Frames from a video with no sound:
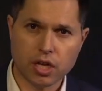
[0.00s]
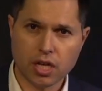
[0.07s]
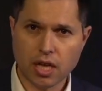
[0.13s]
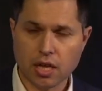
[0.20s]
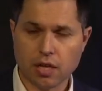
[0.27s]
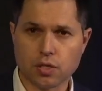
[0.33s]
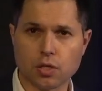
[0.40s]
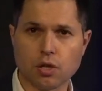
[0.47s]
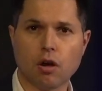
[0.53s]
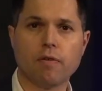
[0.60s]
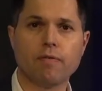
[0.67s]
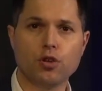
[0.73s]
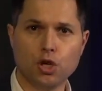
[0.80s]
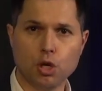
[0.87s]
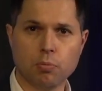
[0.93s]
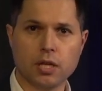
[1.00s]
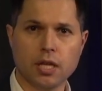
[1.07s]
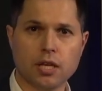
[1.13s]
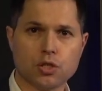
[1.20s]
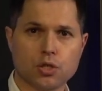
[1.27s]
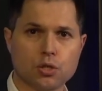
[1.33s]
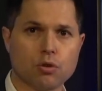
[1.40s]
years of human
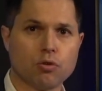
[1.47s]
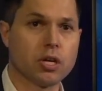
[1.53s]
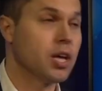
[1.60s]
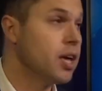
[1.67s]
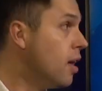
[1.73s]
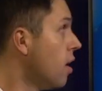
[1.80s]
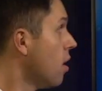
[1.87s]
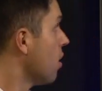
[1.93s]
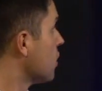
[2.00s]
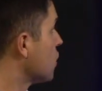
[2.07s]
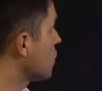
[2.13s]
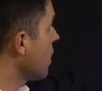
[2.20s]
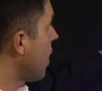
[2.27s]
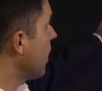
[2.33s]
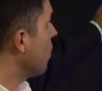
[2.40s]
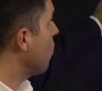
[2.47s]
history, starting